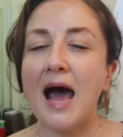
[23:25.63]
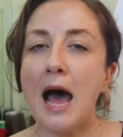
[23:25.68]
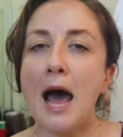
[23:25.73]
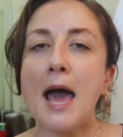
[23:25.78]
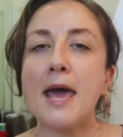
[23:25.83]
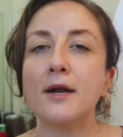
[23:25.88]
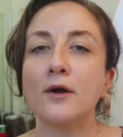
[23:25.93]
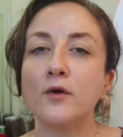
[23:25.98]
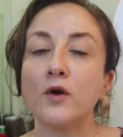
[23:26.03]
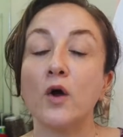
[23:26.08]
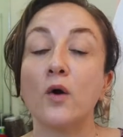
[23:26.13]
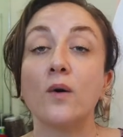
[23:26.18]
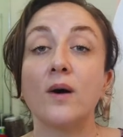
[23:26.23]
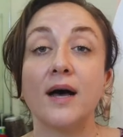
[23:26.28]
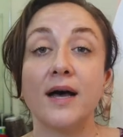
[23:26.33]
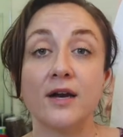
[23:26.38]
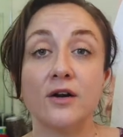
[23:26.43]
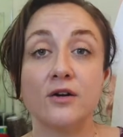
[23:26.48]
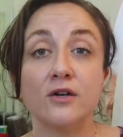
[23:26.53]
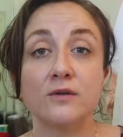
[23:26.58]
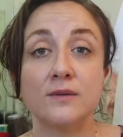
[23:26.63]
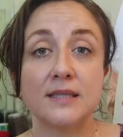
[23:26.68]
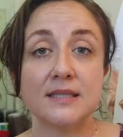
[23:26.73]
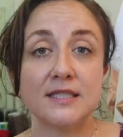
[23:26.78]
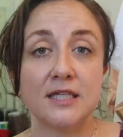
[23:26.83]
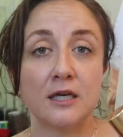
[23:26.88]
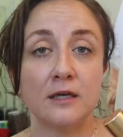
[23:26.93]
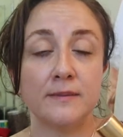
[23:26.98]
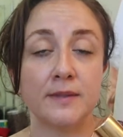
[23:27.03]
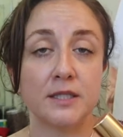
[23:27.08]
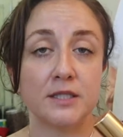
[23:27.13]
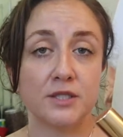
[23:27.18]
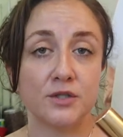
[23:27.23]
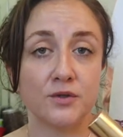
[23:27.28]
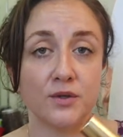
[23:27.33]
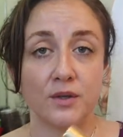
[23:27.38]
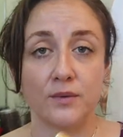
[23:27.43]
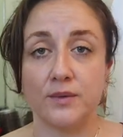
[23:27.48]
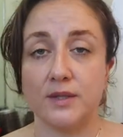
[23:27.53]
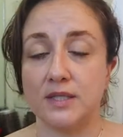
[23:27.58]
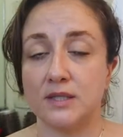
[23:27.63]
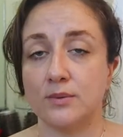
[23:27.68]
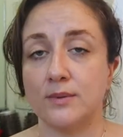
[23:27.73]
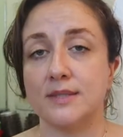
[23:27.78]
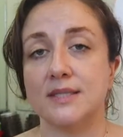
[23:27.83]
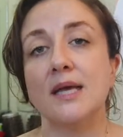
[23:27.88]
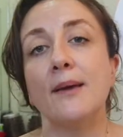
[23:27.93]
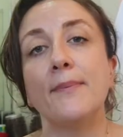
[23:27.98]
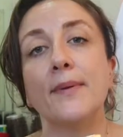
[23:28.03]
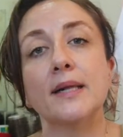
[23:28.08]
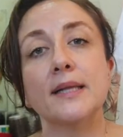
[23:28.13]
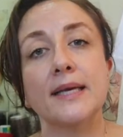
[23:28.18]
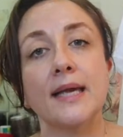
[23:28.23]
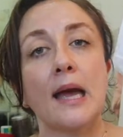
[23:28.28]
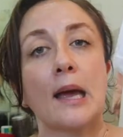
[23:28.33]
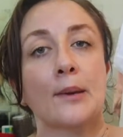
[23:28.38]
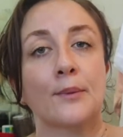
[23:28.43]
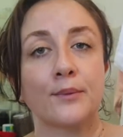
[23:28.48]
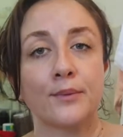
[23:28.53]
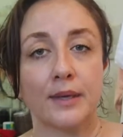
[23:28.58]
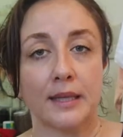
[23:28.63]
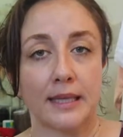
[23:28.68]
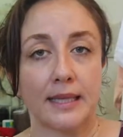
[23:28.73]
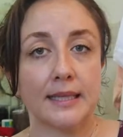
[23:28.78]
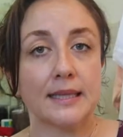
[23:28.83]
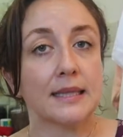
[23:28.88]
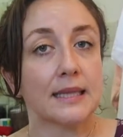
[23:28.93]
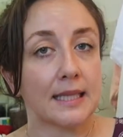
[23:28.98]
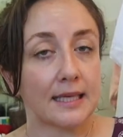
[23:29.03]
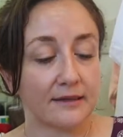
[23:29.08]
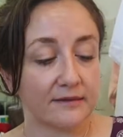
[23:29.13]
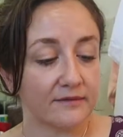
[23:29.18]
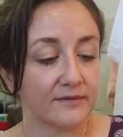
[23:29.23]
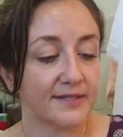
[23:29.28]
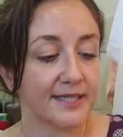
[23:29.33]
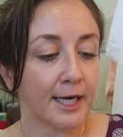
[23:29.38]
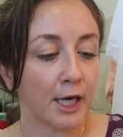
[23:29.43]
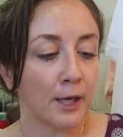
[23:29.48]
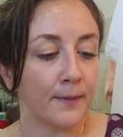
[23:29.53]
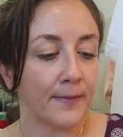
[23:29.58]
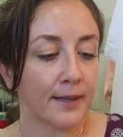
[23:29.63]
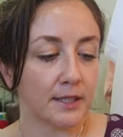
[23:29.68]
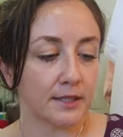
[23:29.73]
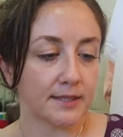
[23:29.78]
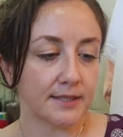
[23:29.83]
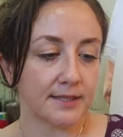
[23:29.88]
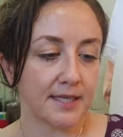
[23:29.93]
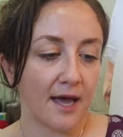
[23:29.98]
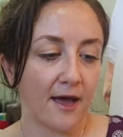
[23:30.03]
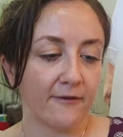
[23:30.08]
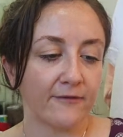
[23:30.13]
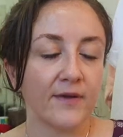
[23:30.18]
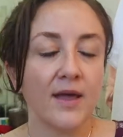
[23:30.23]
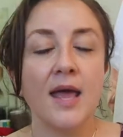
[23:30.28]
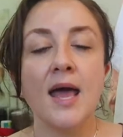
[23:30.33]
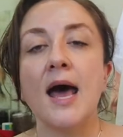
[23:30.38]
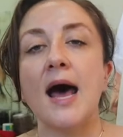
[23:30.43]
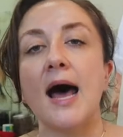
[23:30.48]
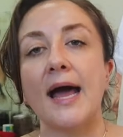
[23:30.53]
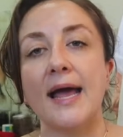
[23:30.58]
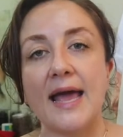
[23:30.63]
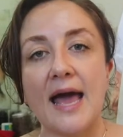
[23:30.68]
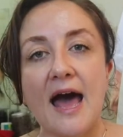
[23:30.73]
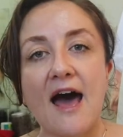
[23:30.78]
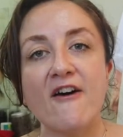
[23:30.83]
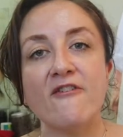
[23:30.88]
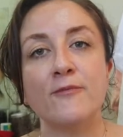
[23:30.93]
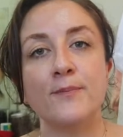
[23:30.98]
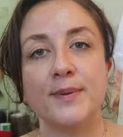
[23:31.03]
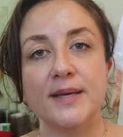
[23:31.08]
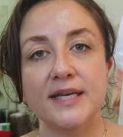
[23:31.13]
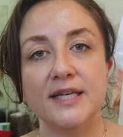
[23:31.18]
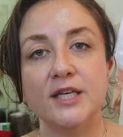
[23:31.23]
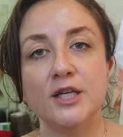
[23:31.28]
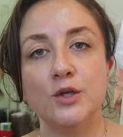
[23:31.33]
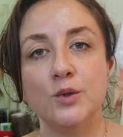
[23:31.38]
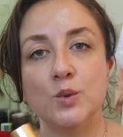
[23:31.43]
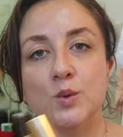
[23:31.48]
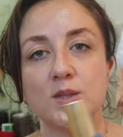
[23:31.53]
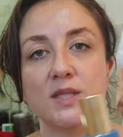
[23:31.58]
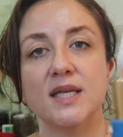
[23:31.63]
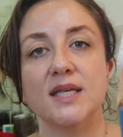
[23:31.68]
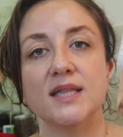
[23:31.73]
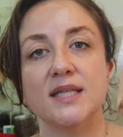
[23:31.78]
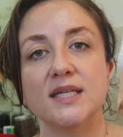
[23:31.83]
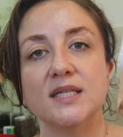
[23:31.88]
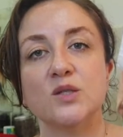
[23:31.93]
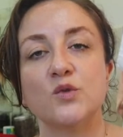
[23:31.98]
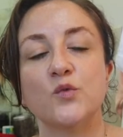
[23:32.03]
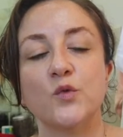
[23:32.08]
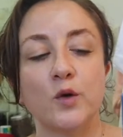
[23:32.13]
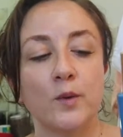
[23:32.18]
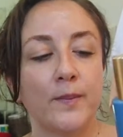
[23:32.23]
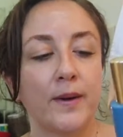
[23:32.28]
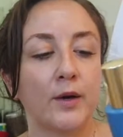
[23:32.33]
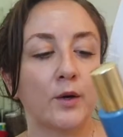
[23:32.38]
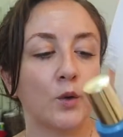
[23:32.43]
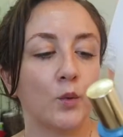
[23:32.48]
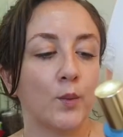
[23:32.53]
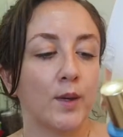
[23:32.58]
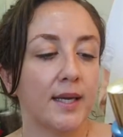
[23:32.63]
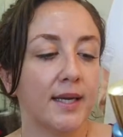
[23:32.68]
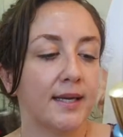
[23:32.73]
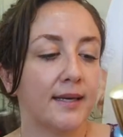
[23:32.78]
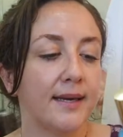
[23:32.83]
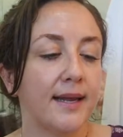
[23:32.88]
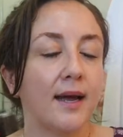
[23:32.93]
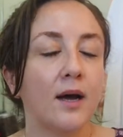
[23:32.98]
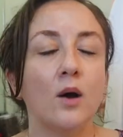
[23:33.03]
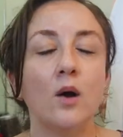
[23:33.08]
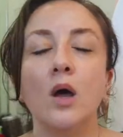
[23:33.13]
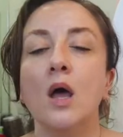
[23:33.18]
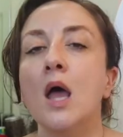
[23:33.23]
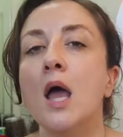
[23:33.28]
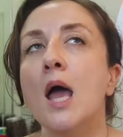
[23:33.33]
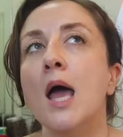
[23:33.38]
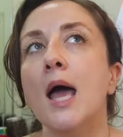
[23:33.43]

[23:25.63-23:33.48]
I don't know. I don't know what Terramera is doing with this one. Typically, I really love Terramera stuff. I have been using this for about a week now